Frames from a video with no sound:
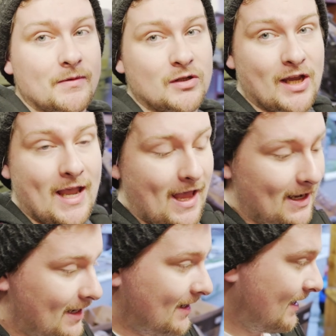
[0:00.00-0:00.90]
the
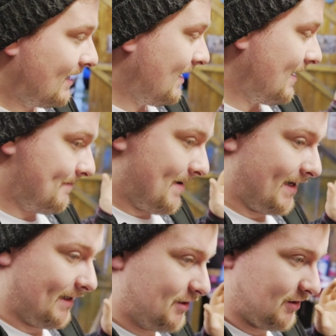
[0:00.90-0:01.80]
shed and make
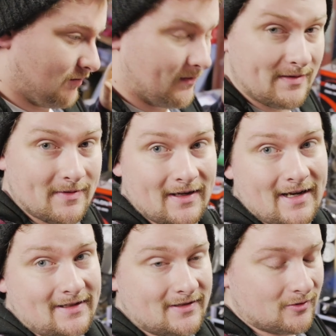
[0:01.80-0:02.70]
it just a wee bit
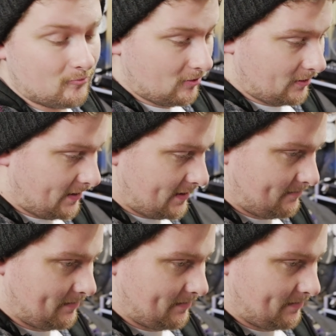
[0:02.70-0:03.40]
nicer to work in,